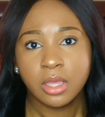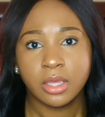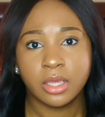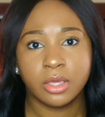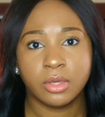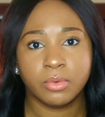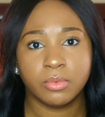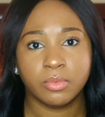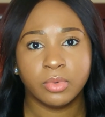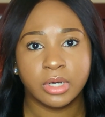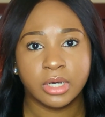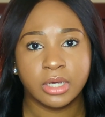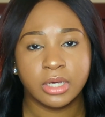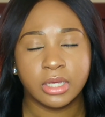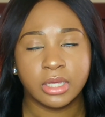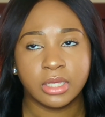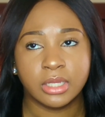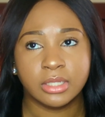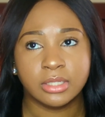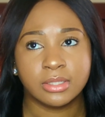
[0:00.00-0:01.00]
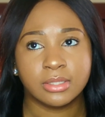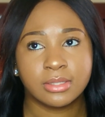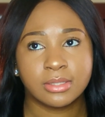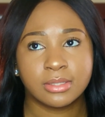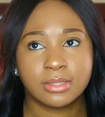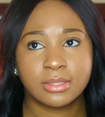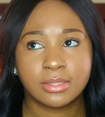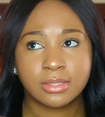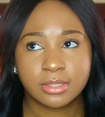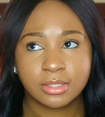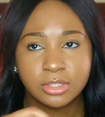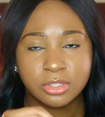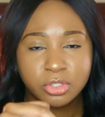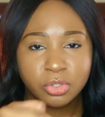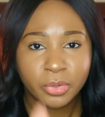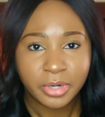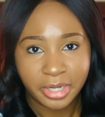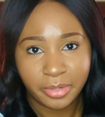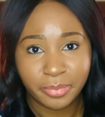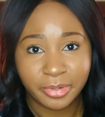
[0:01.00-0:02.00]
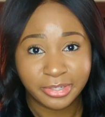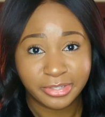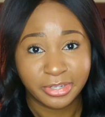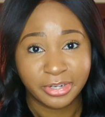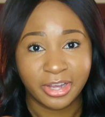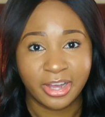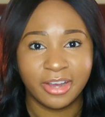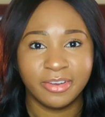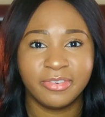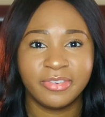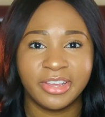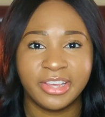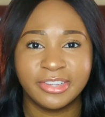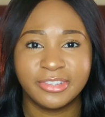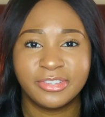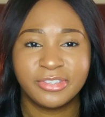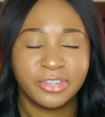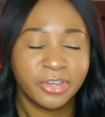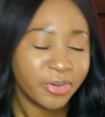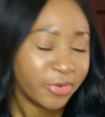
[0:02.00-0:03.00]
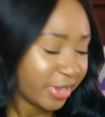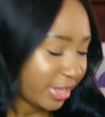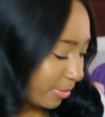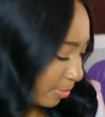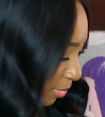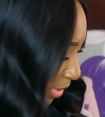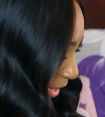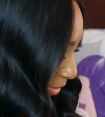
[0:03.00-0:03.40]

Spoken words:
20% off, and so it